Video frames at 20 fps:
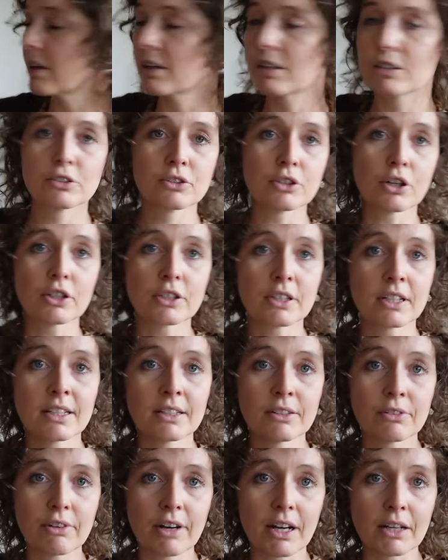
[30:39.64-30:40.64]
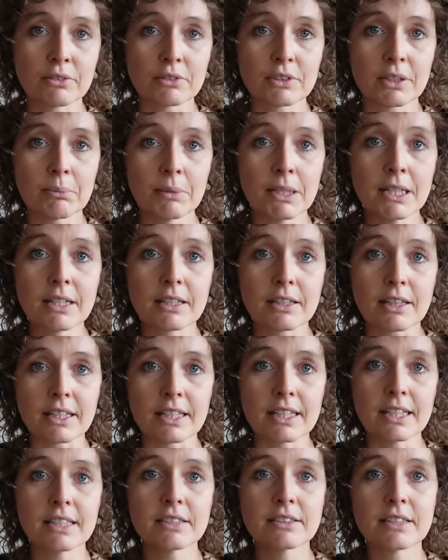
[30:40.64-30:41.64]
starting in the round
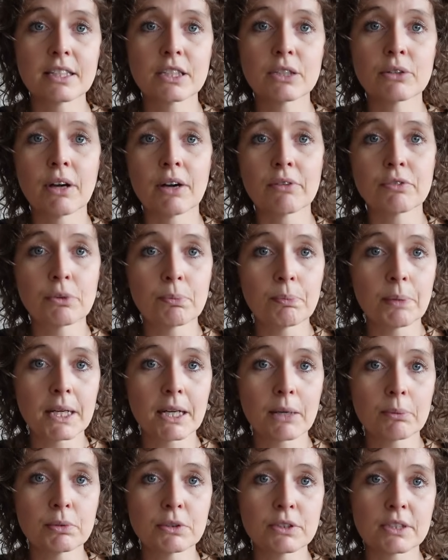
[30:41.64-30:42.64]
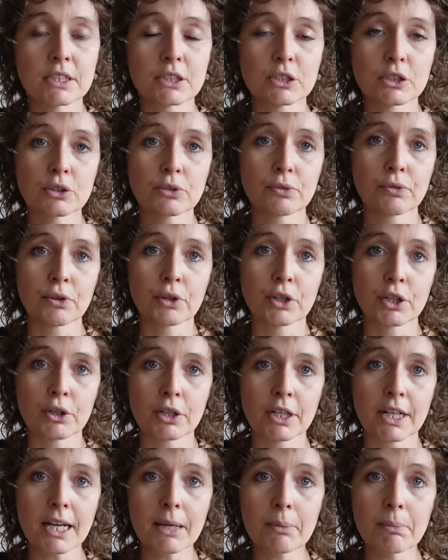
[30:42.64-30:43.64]
immediately is that you have to pick up stitches for your
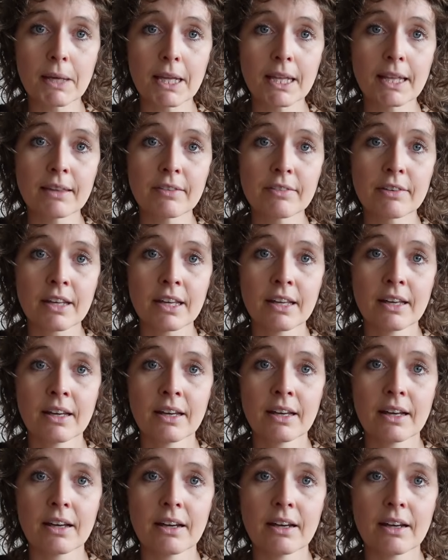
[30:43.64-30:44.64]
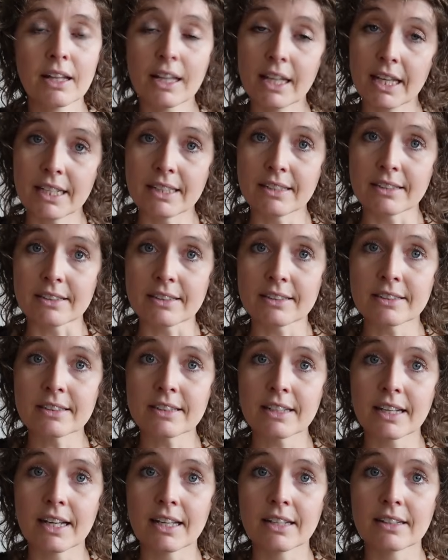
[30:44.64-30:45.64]
neckband later,
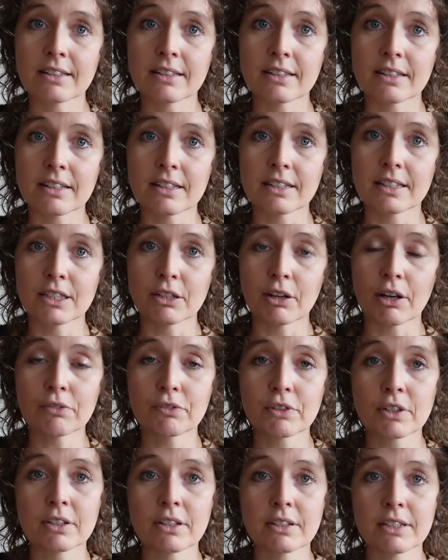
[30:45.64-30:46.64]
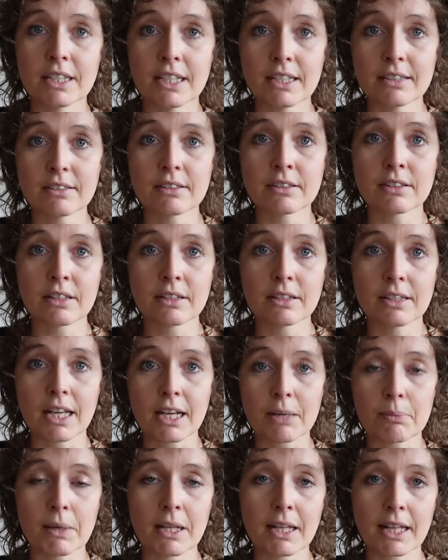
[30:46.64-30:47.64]
and you have to knit the
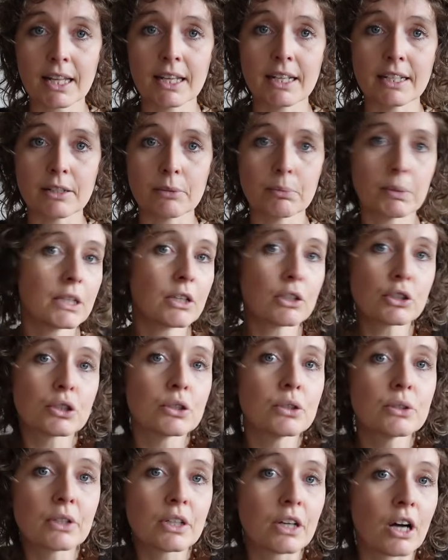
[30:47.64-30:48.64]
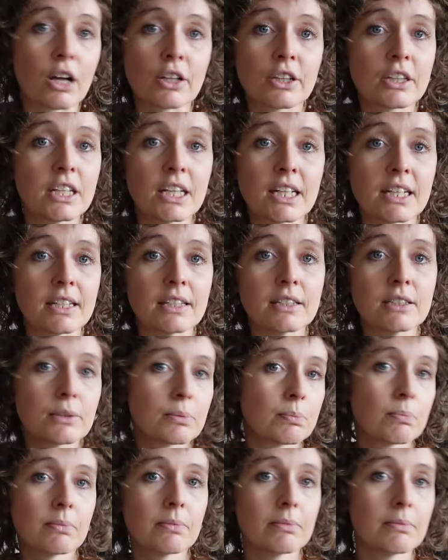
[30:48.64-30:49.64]
neckband later, because you can't knit it
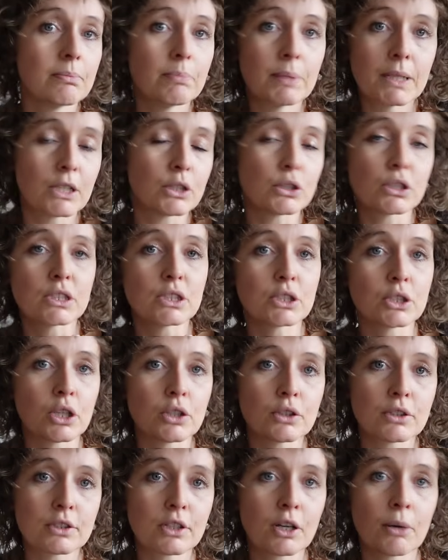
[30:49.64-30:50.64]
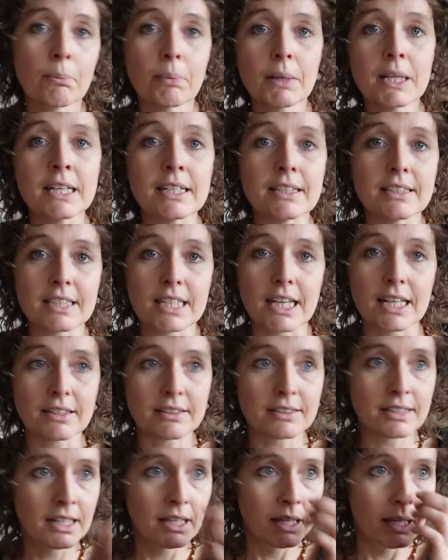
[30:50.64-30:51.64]
because it's not complete yet.